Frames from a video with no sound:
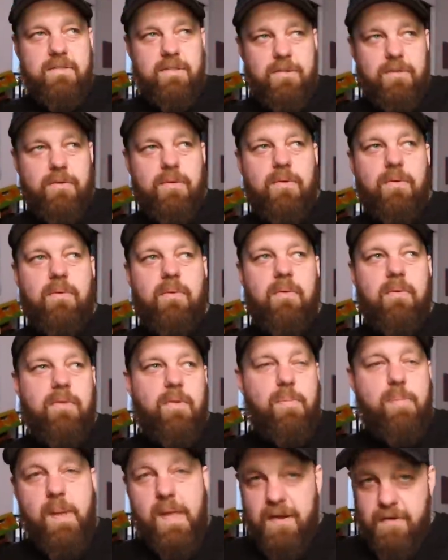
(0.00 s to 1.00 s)
to
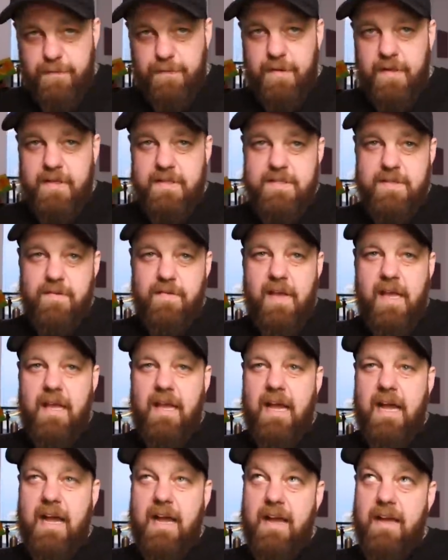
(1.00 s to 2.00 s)
the benefits of
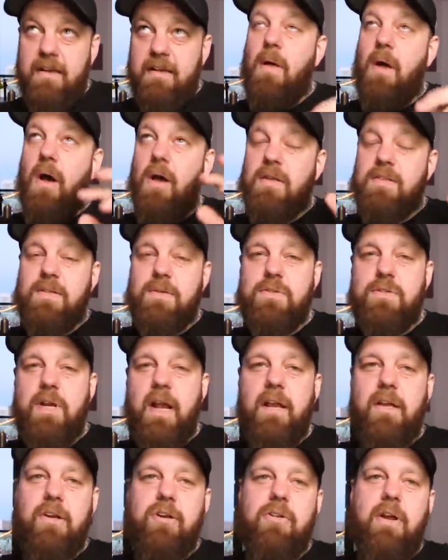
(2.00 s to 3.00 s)
AI, while also
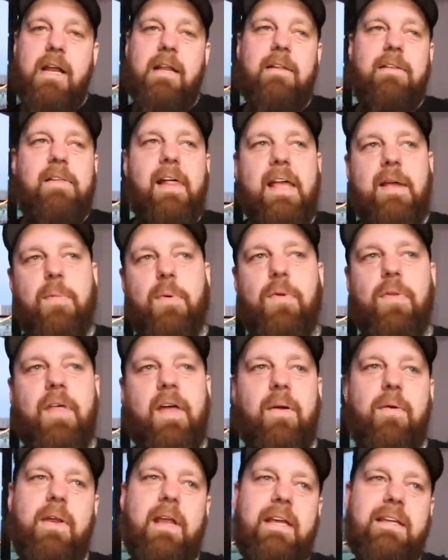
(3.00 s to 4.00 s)
trying to create a label
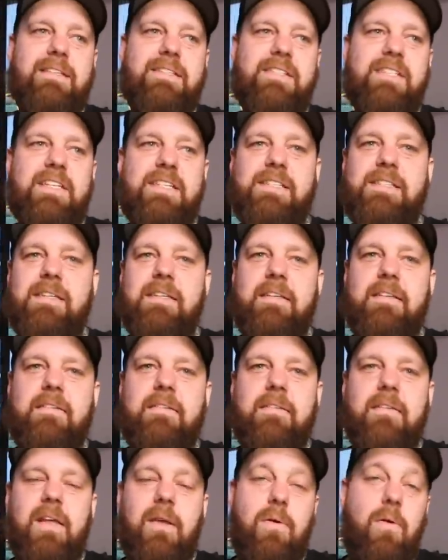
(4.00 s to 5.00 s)
that
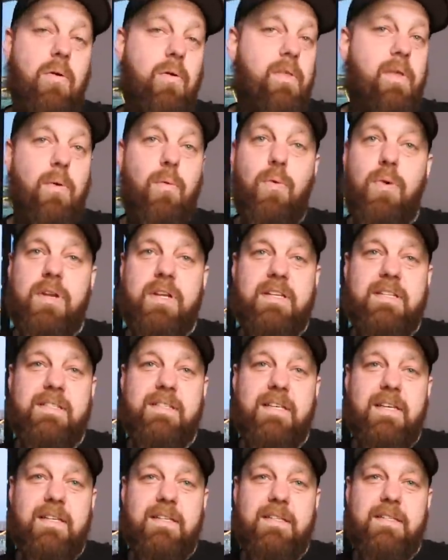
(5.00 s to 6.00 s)
existed that or that would
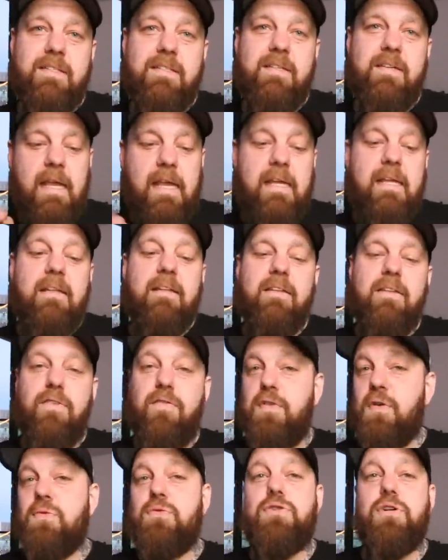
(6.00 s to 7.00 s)
exist in the
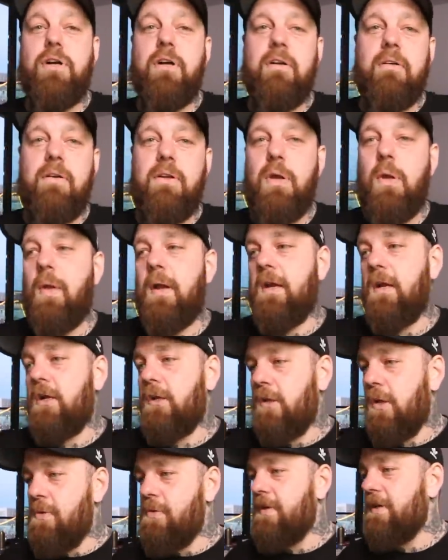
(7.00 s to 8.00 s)
future. You know, like a
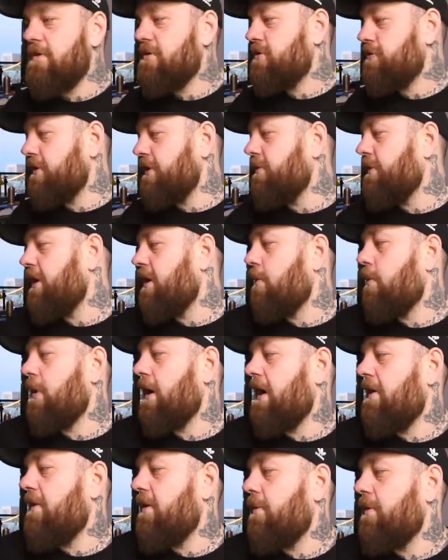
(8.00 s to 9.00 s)
clothing streetwear
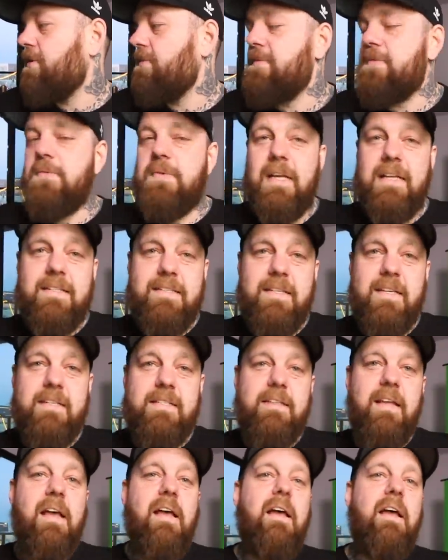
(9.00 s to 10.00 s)
brand that would
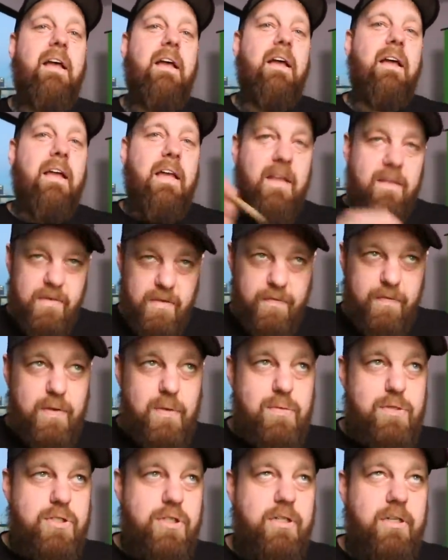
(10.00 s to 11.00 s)
exist in the
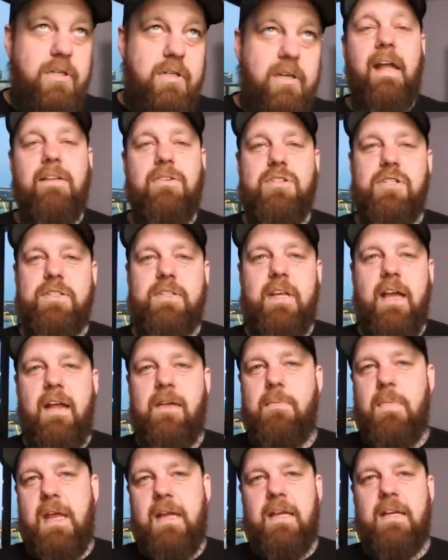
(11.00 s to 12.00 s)
future and just
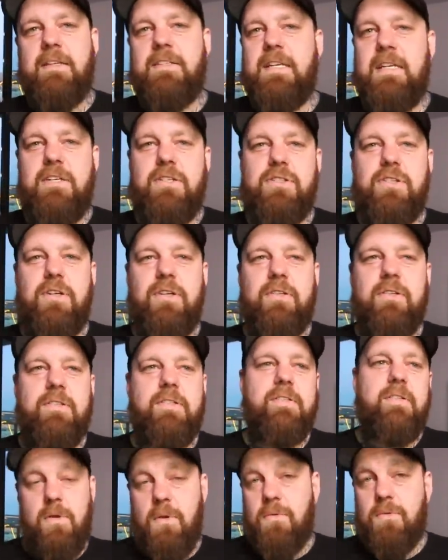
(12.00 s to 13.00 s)
kind of making
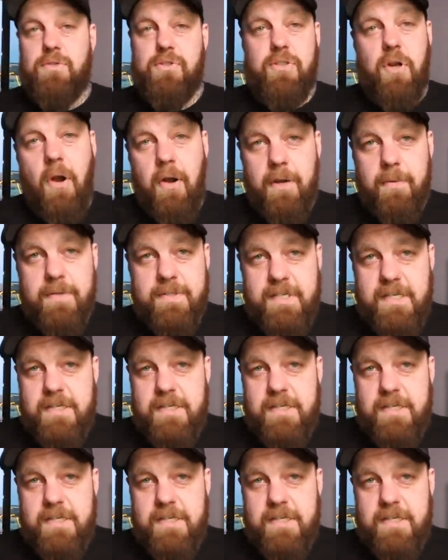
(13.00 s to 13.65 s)
t-shirts, or starting with